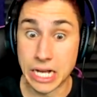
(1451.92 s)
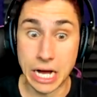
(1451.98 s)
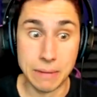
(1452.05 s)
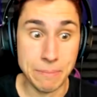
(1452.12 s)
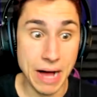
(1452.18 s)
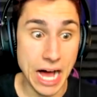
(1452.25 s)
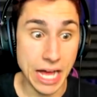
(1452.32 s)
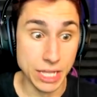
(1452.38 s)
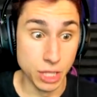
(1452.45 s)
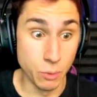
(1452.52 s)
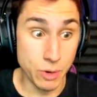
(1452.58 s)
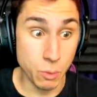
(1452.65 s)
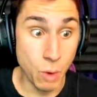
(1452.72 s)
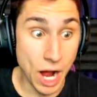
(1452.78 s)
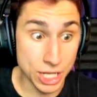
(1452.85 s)
Come on,
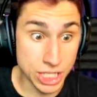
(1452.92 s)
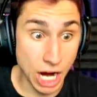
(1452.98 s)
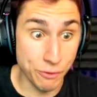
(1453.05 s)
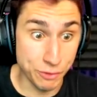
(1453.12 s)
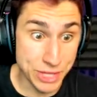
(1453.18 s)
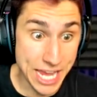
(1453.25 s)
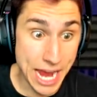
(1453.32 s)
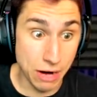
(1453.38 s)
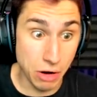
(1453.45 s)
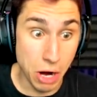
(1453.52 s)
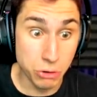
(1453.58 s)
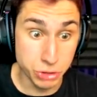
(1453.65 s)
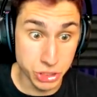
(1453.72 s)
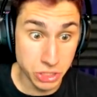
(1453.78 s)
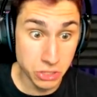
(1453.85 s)
Luigi. Watch out for the
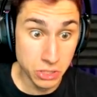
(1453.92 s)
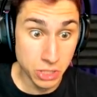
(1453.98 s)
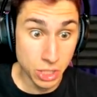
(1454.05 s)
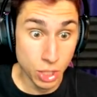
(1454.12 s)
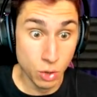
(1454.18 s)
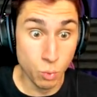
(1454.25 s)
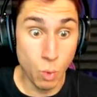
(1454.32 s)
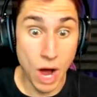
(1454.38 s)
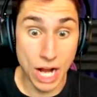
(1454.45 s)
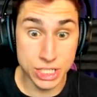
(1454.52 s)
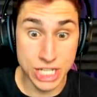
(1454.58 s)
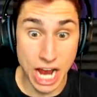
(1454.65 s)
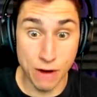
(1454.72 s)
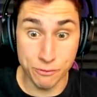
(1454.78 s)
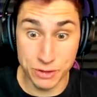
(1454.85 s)
arrows.
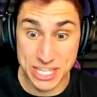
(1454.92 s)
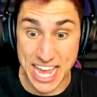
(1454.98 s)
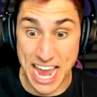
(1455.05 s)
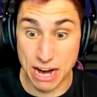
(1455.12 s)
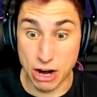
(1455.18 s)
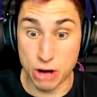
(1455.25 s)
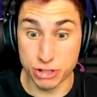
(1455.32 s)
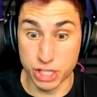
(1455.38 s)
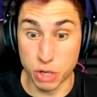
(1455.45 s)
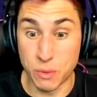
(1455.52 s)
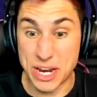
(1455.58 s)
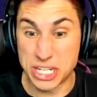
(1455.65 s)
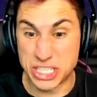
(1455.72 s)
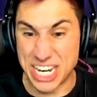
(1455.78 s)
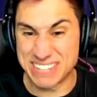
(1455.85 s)
Watch out for the arrows,
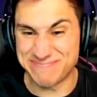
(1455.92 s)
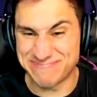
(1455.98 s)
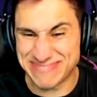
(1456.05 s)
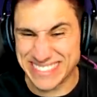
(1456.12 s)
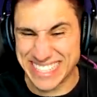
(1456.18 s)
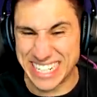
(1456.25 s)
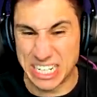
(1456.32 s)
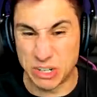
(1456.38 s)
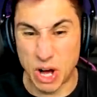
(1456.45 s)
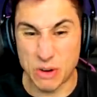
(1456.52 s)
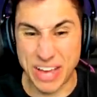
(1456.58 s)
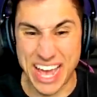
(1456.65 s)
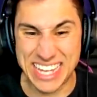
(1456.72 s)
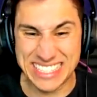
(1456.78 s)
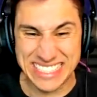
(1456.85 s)
Luigi. No,
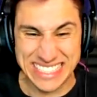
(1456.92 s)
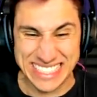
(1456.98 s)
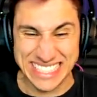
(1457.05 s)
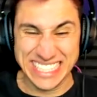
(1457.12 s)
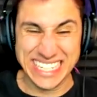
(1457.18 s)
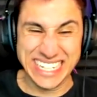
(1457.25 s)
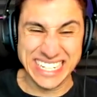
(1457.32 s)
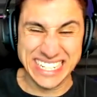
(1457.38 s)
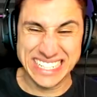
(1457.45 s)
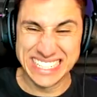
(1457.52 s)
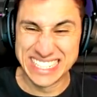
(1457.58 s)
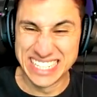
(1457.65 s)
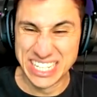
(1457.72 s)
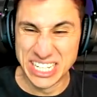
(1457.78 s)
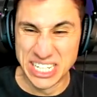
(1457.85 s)
okay.
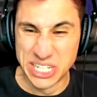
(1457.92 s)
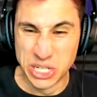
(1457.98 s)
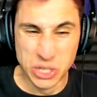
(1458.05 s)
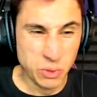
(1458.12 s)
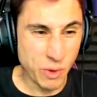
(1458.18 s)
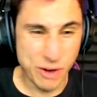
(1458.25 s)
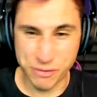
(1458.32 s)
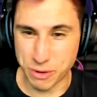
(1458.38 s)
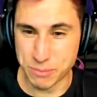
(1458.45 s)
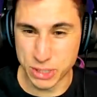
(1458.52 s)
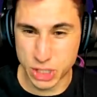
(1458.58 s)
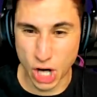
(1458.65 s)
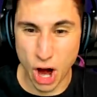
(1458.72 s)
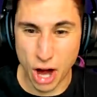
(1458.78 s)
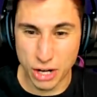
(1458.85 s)
Ugh. Wait from
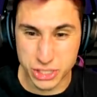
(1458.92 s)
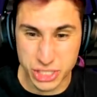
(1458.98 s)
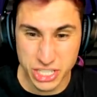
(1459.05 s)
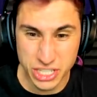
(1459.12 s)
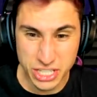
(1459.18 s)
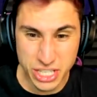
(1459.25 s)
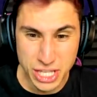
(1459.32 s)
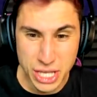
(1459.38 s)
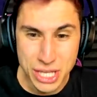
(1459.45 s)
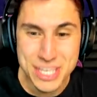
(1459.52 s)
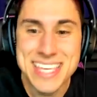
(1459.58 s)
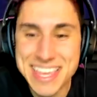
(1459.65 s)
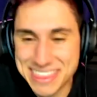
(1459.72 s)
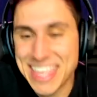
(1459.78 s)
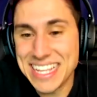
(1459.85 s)
the charge.
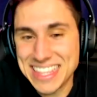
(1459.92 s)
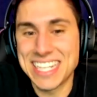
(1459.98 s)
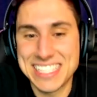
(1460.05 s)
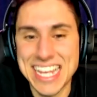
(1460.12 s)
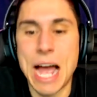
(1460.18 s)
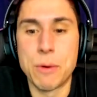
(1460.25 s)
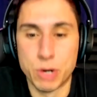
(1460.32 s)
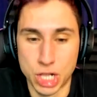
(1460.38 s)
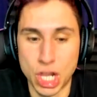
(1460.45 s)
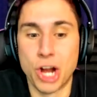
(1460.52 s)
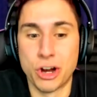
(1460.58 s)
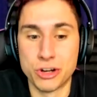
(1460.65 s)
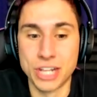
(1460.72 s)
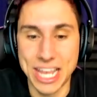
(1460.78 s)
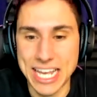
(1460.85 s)
You think this guy would
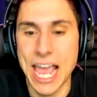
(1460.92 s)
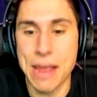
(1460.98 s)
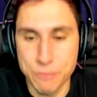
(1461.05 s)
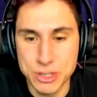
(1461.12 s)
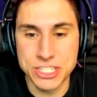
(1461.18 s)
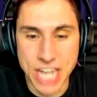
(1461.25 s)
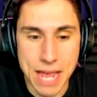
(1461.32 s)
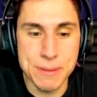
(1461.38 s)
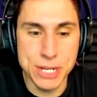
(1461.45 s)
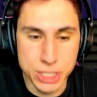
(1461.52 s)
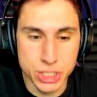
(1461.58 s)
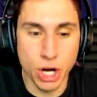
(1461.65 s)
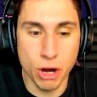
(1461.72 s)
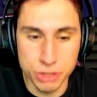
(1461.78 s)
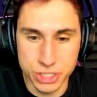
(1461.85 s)
learn. Like, every time
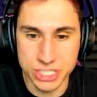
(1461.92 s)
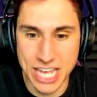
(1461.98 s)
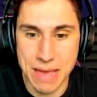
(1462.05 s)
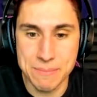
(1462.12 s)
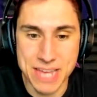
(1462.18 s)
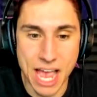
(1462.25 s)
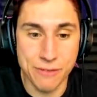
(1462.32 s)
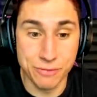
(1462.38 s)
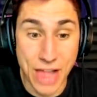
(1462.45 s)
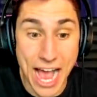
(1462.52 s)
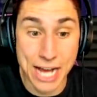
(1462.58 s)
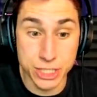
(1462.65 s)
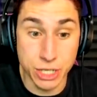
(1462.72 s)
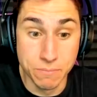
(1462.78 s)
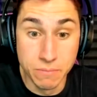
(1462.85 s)
he charges at me, I
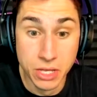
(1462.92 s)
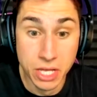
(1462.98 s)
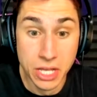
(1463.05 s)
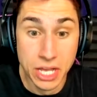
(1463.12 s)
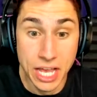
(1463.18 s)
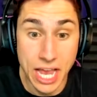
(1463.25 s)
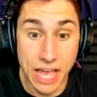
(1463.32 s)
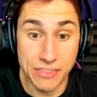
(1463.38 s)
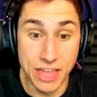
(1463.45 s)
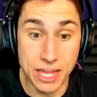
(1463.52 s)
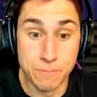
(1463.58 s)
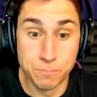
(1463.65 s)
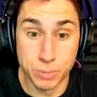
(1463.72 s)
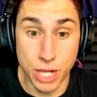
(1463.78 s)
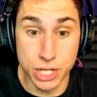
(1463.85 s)
flash him. And
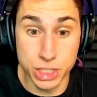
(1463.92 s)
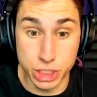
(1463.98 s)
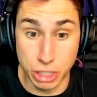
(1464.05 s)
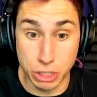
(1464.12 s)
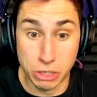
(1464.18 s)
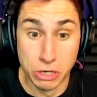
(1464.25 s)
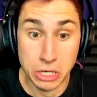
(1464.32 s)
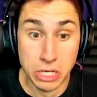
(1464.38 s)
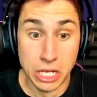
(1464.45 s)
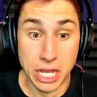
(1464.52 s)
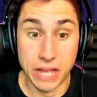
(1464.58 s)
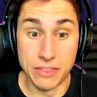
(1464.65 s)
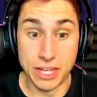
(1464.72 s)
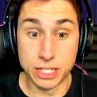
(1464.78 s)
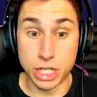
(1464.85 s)
then plunger.
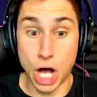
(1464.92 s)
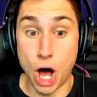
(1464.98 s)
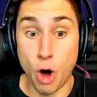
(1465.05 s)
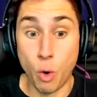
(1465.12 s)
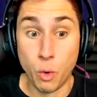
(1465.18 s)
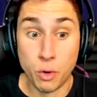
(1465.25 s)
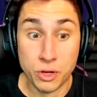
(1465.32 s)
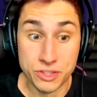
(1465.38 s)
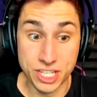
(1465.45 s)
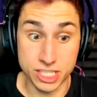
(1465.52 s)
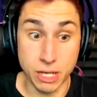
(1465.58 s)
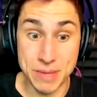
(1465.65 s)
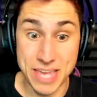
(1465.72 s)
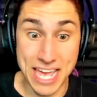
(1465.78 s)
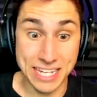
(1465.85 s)
And then go.
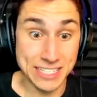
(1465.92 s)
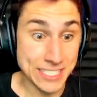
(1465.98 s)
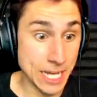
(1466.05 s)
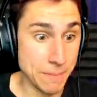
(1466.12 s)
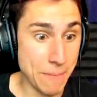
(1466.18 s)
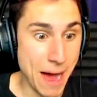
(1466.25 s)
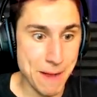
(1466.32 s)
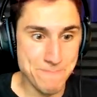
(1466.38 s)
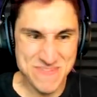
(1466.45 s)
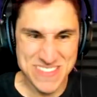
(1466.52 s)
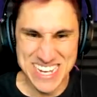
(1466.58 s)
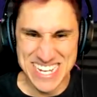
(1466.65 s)
This could be it. Come on.